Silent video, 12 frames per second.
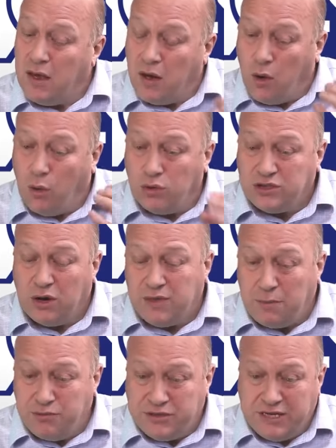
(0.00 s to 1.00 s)
Also,
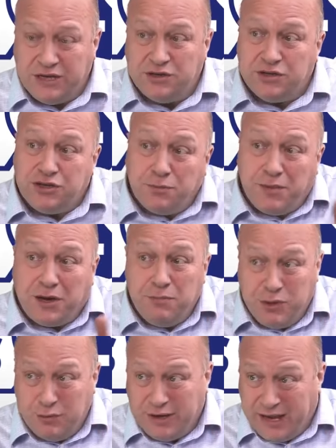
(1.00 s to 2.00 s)
that procedure should be
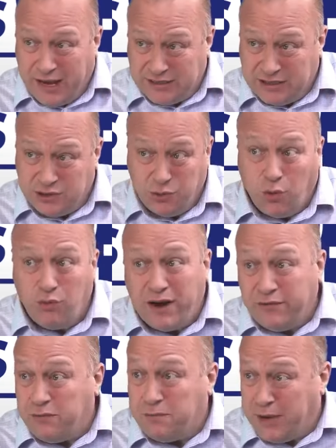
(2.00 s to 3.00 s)
communicated to all
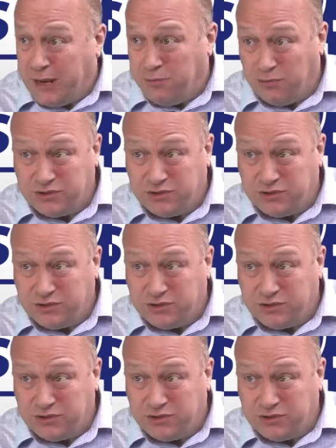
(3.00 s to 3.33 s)
relevant people.